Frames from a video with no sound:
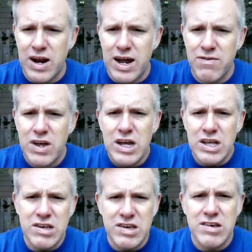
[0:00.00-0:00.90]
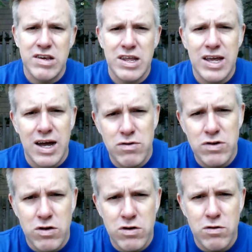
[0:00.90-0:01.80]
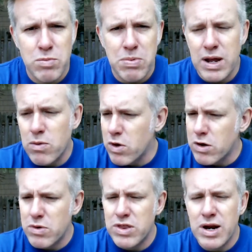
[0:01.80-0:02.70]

and I've consistently gotten results with people I work with,